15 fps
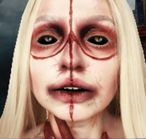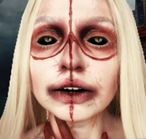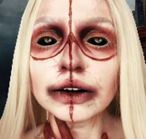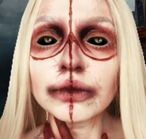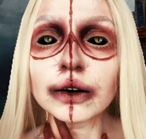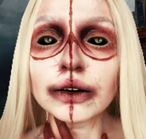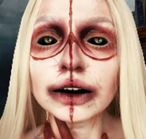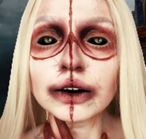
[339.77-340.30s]

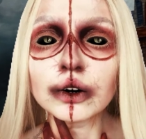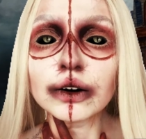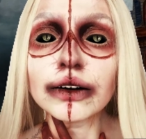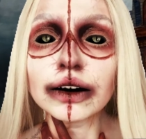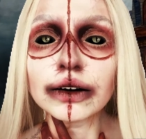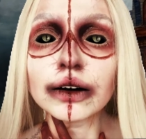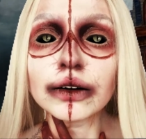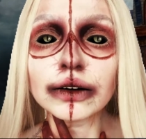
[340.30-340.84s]
scrape of
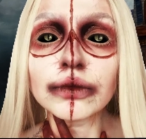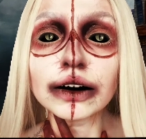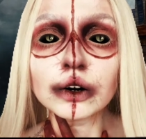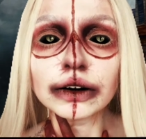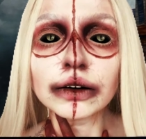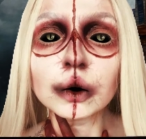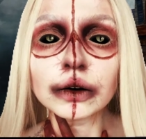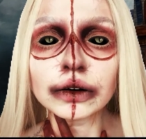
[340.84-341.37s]
sugar
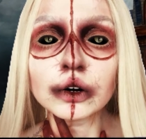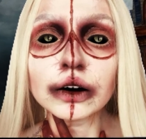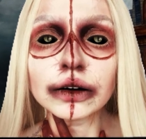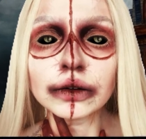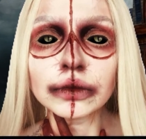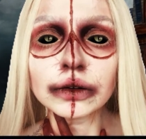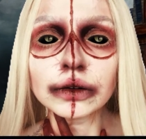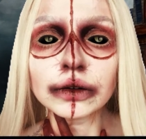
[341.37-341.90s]
against my teeth.